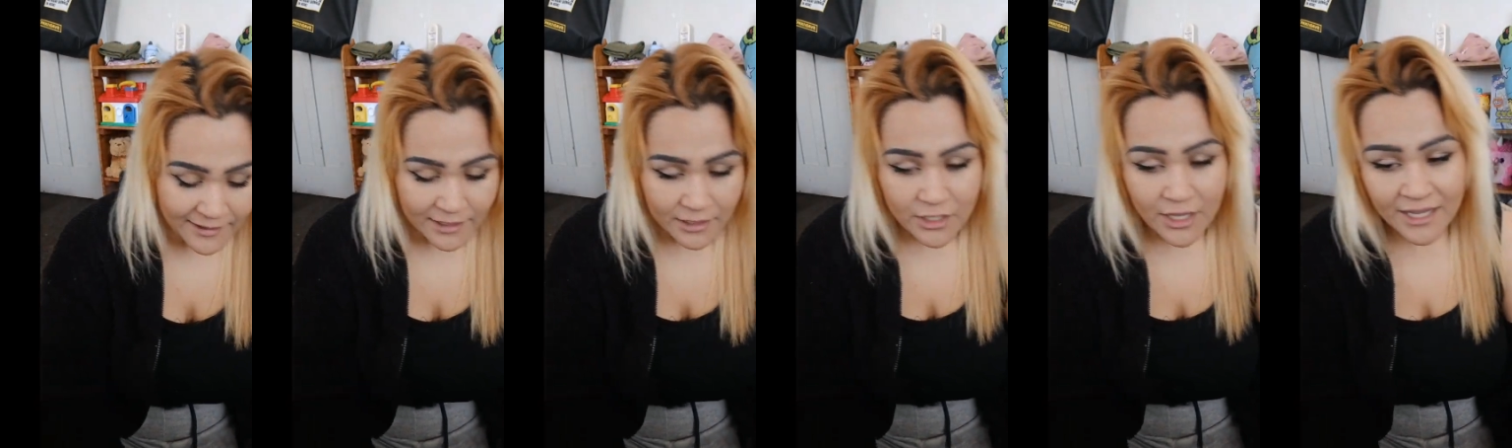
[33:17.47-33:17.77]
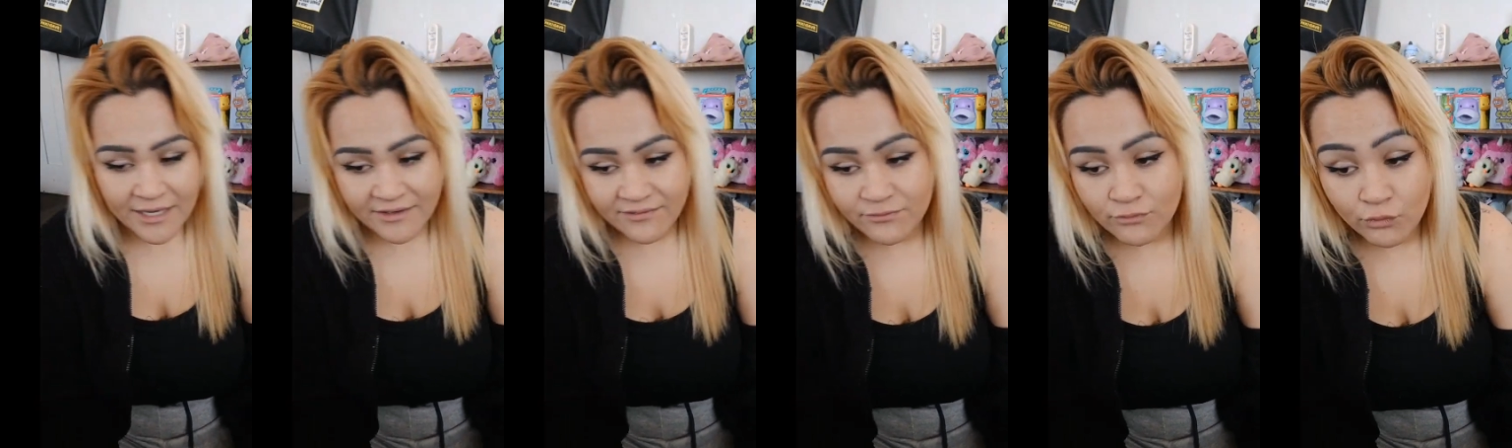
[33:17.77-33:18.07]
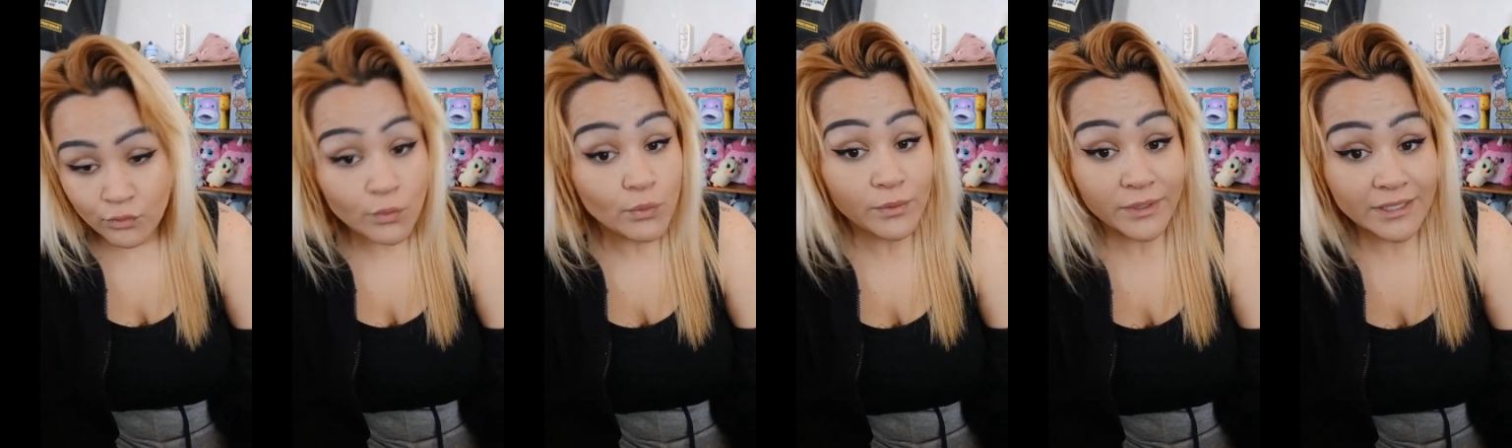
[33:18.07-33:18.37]
kind of
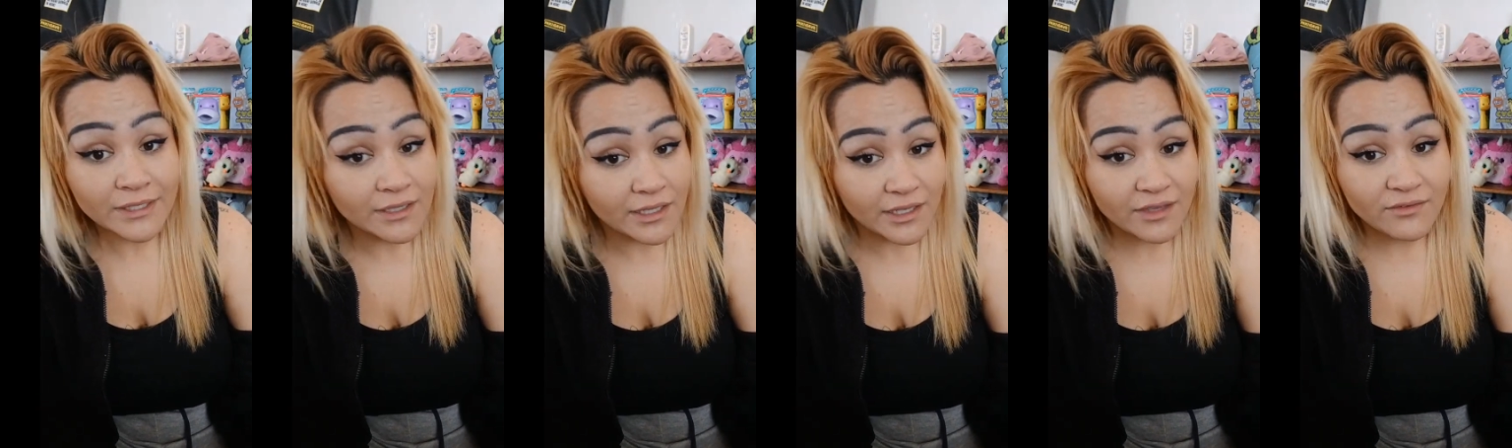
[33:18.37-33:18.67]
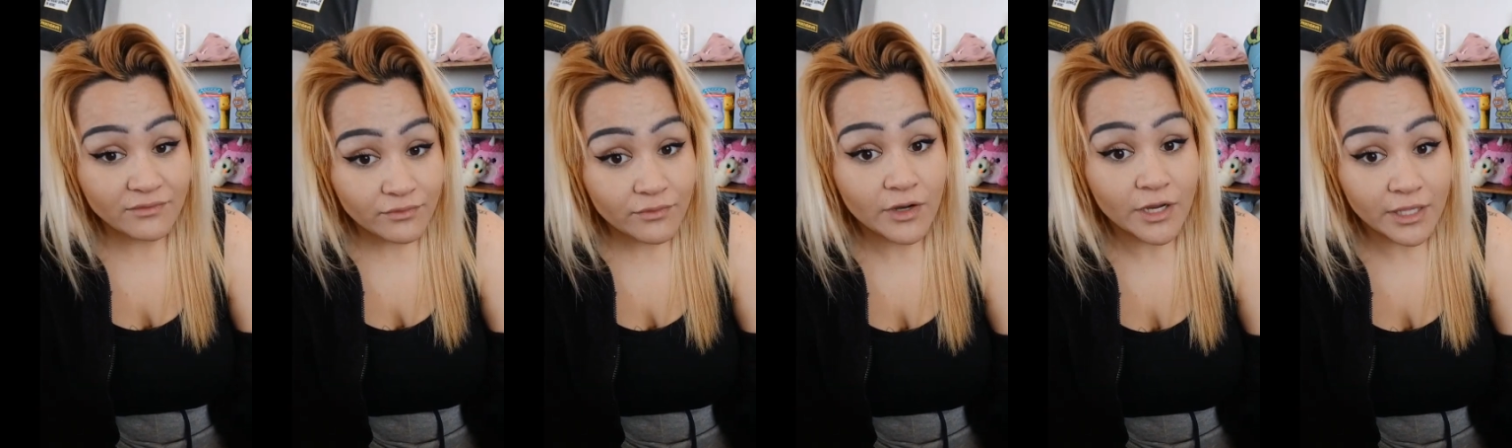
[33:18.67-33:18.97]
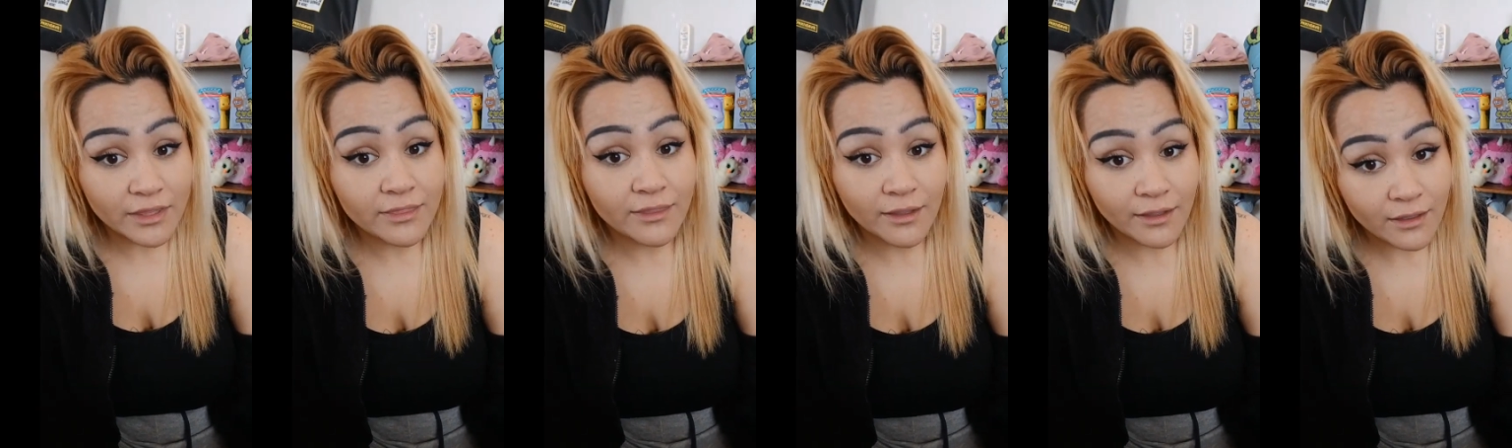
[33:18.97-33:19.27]
ruin
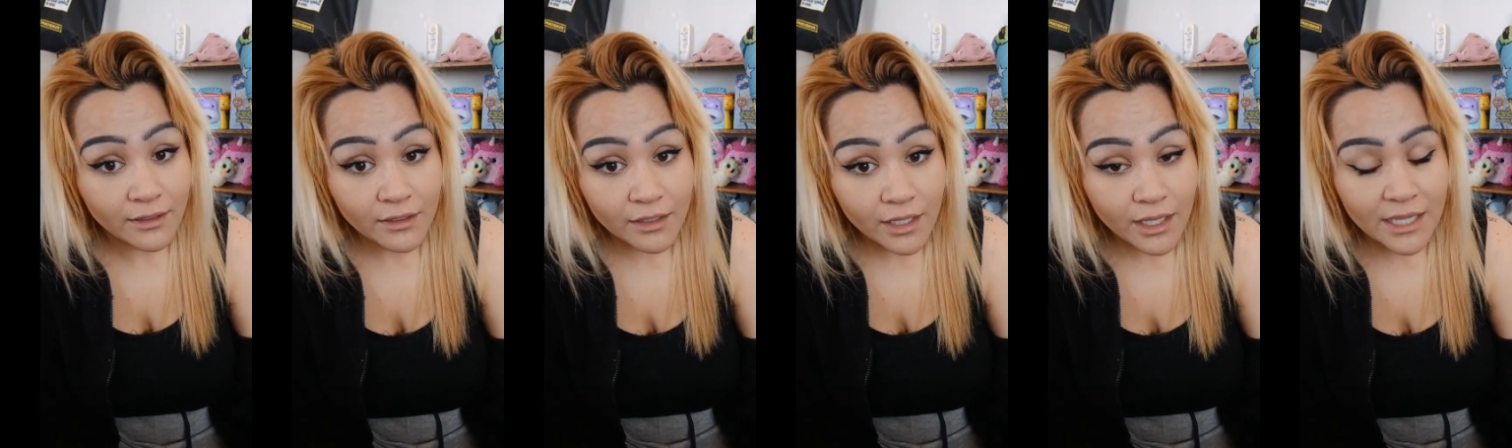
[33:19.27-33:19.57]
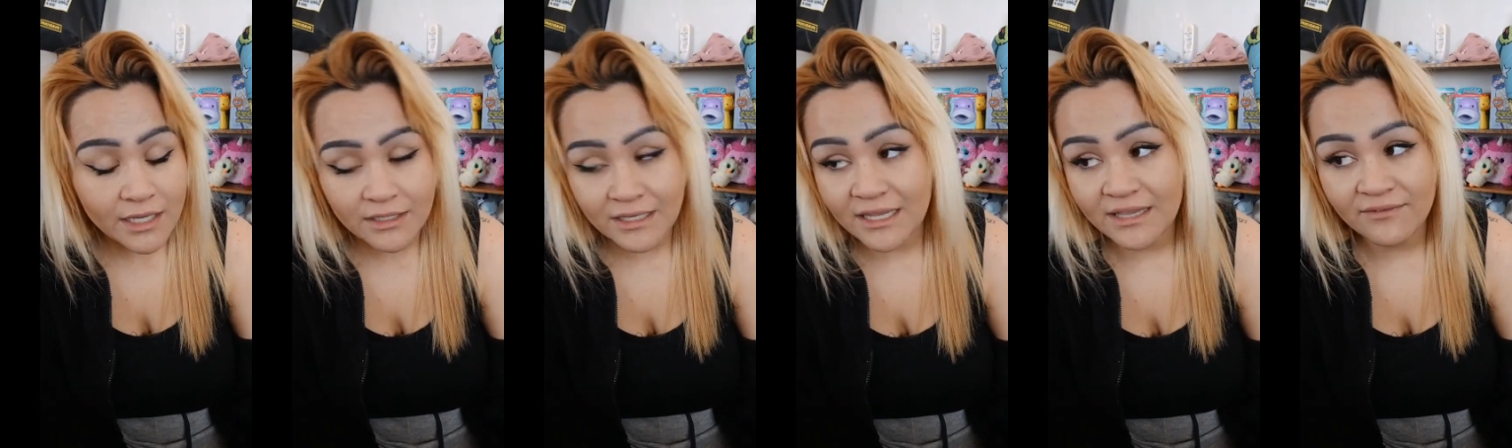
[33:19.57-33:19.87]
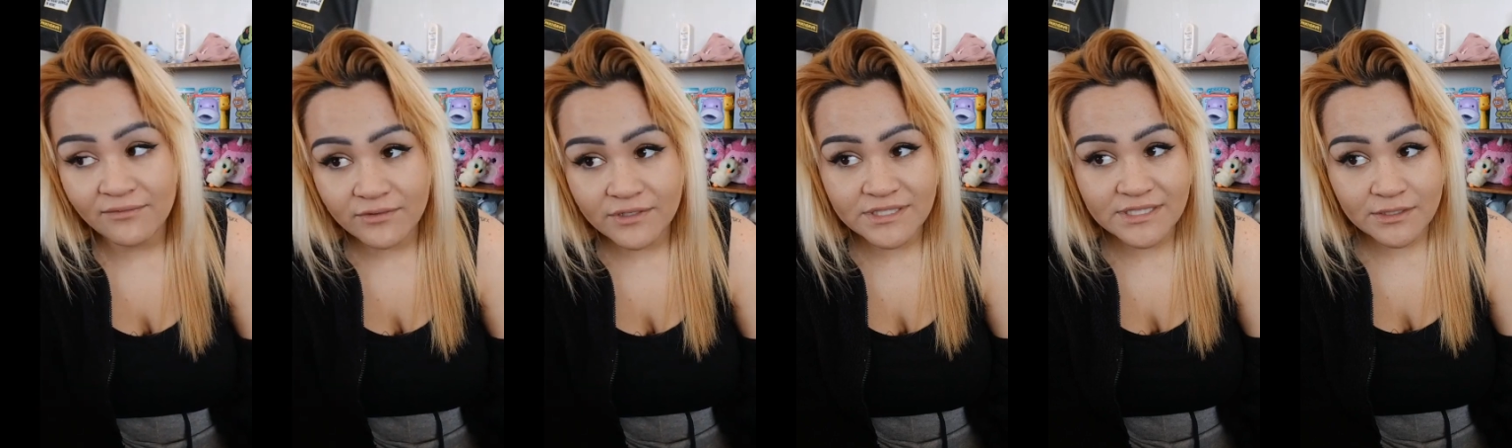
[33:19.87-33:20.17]
everything and
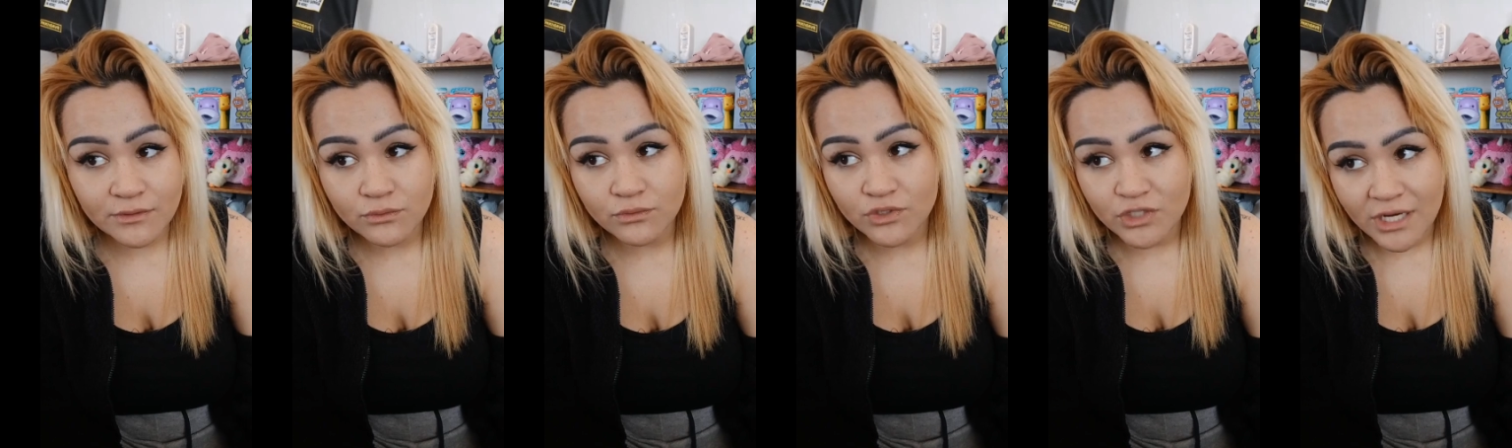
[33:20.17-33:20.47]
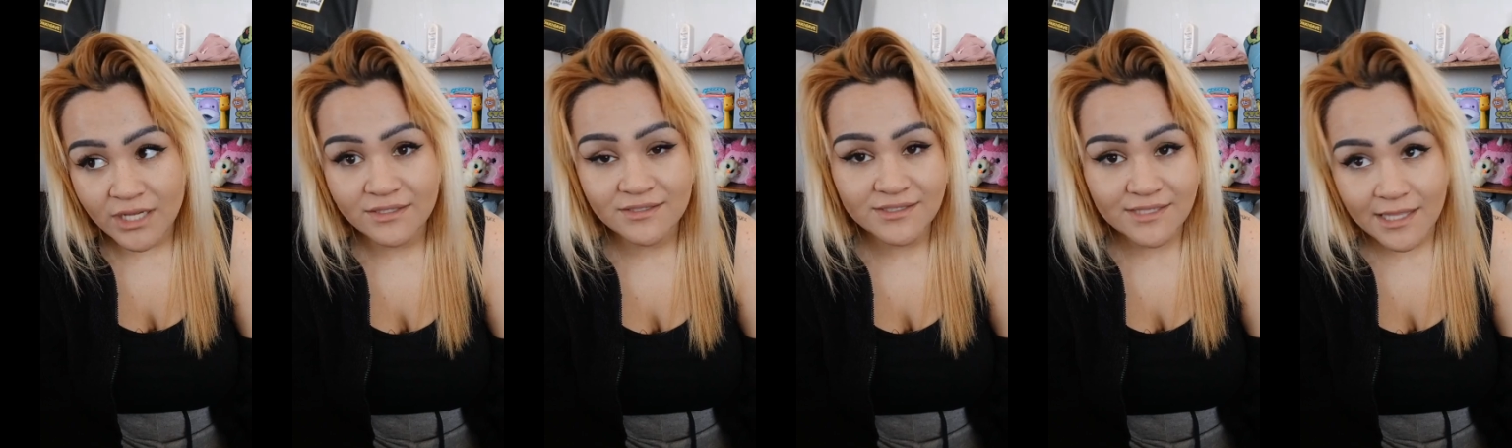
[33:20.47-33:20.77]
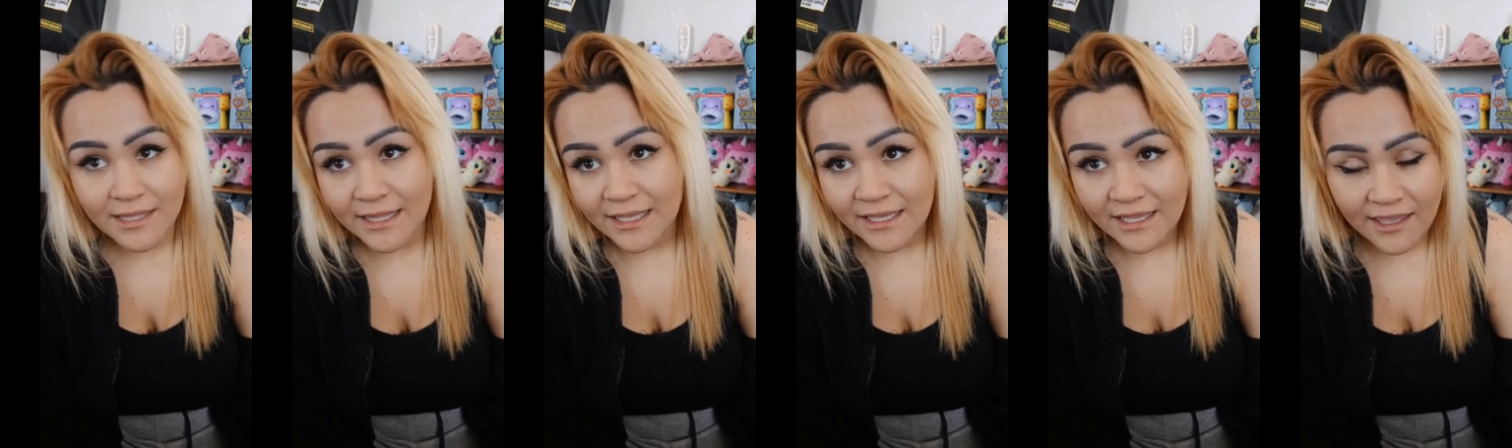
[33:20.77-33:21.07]
every single chance
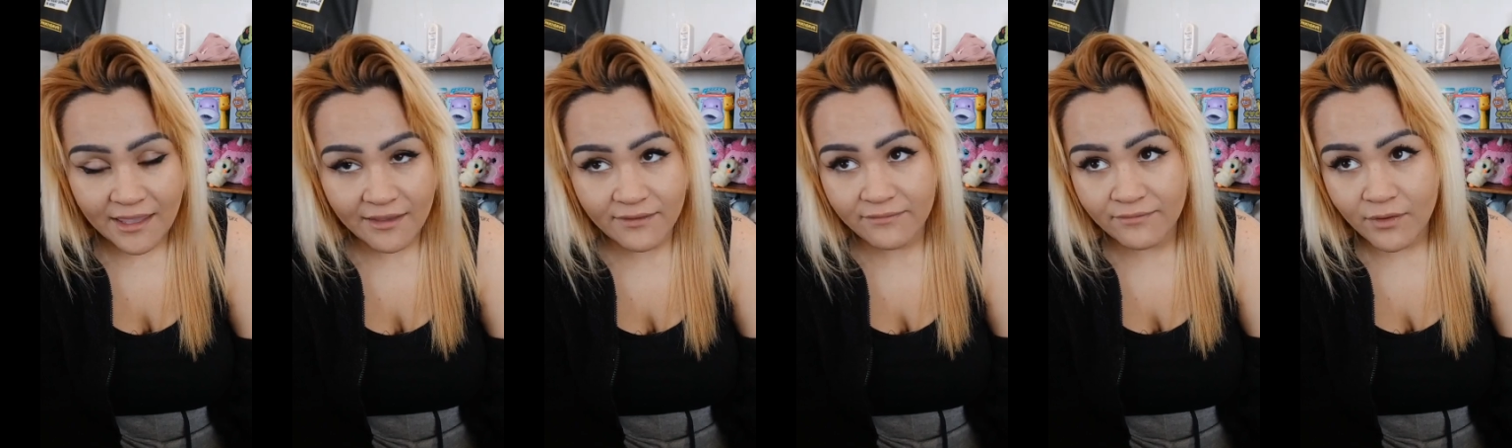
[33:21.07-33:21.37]
that they have